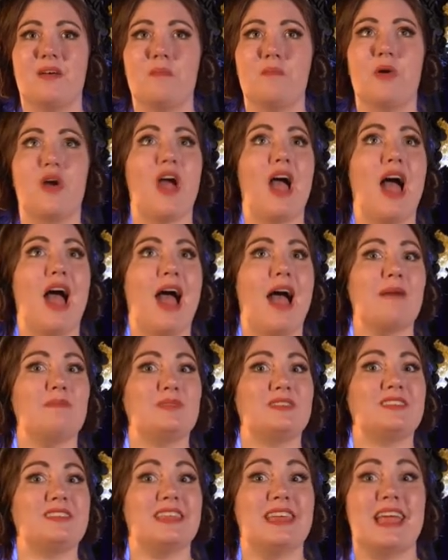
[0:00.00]

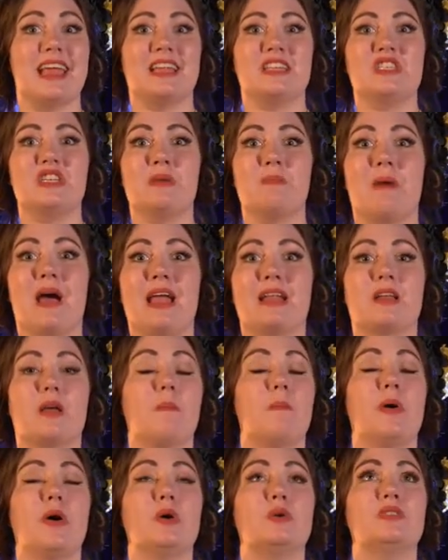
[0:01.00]
Perhaps the engine might
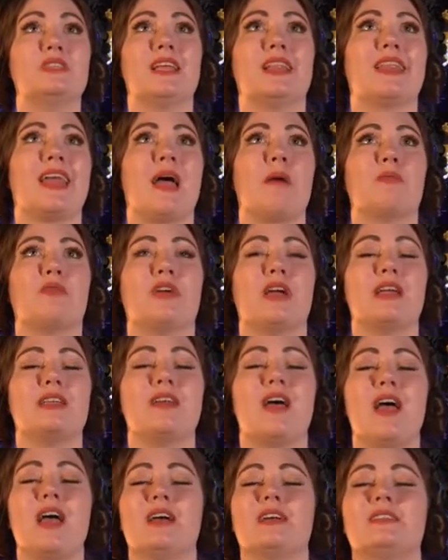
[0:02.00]
compose
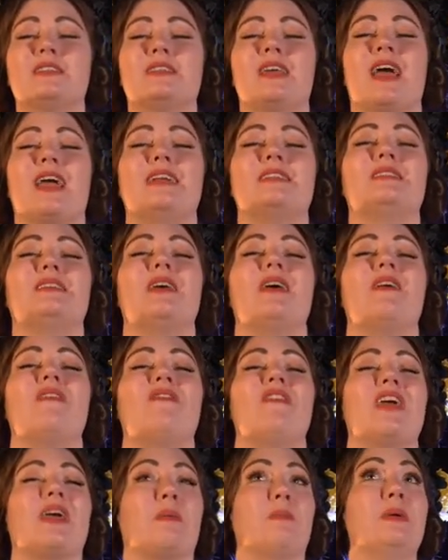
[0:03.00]
elaborate,
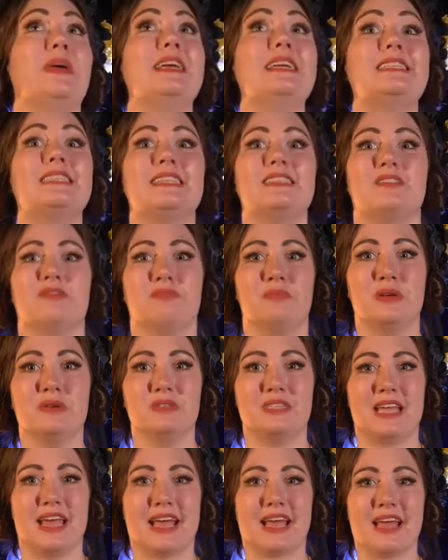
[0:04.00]
scientific pieces of
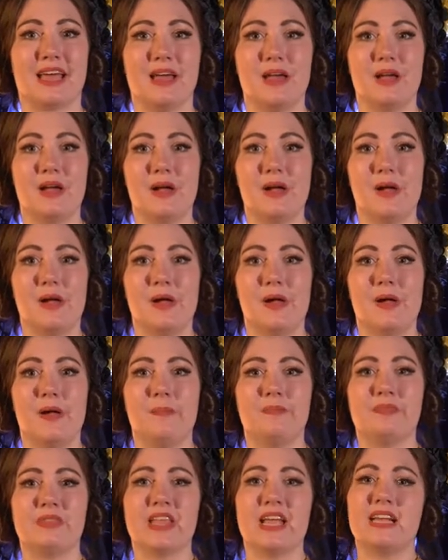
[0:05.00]
music.
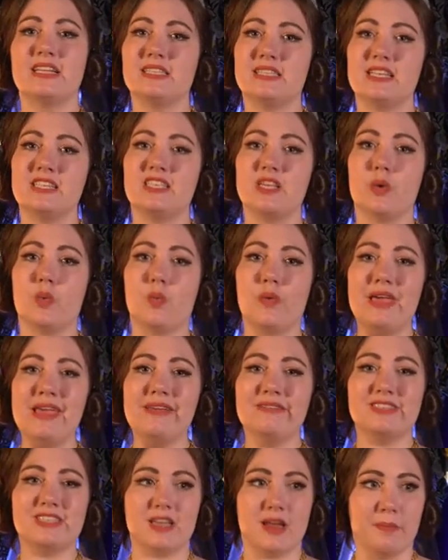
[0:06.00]
Since it
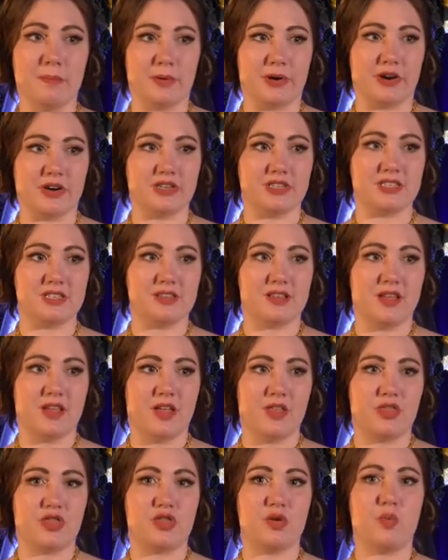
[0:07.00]
weaves numbers
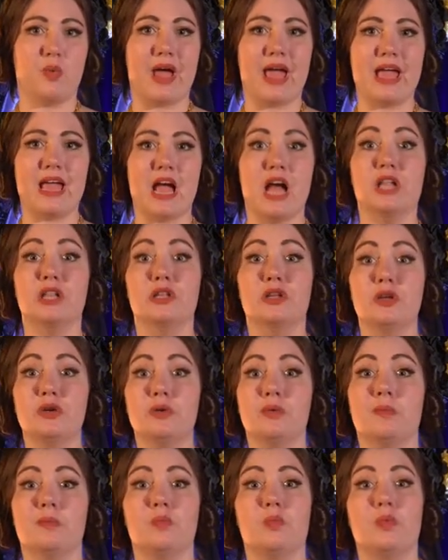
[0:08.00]
the way a
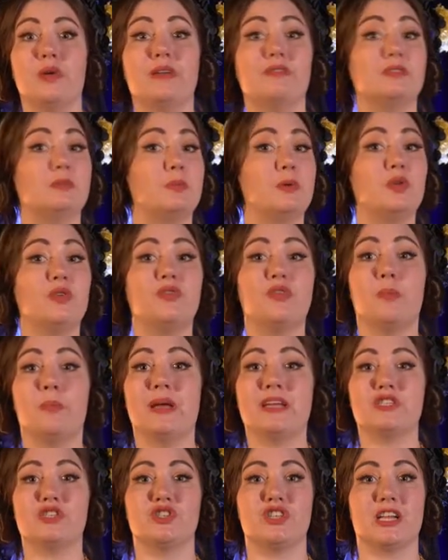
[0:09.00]
loom weaves beautiful
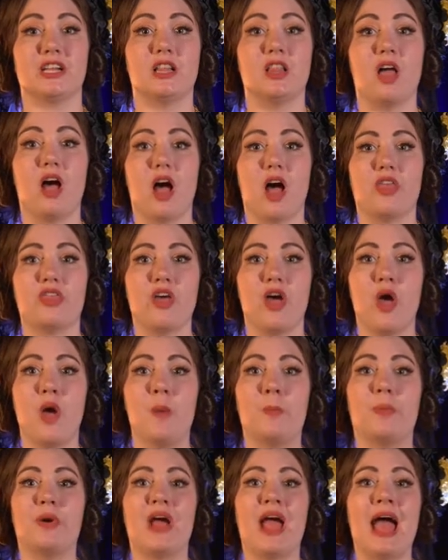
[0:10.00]
pictures in cloth,
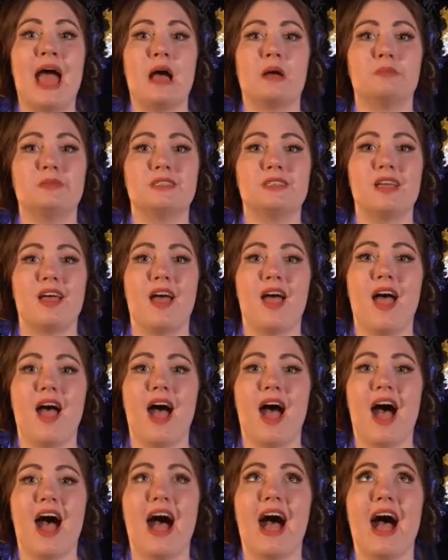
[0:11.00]
perhaps
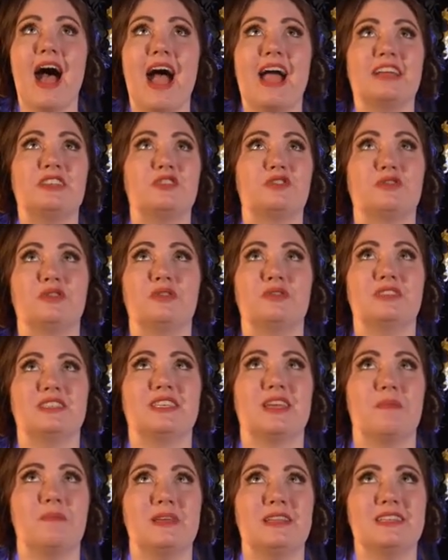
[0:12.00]
high
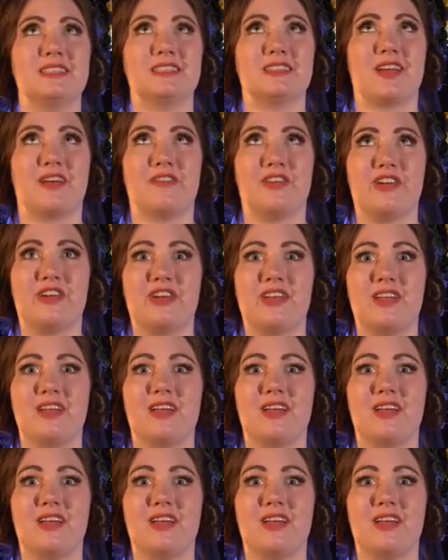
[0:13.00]
truths can be discovered.